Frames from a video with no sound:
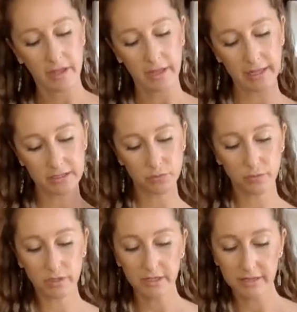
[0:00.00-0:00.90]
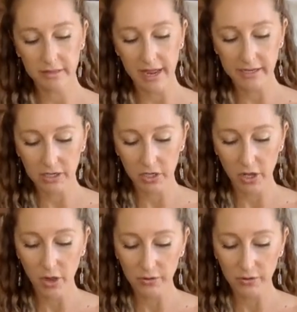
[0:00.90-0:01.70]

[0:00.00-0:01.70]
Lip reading: is really letting go.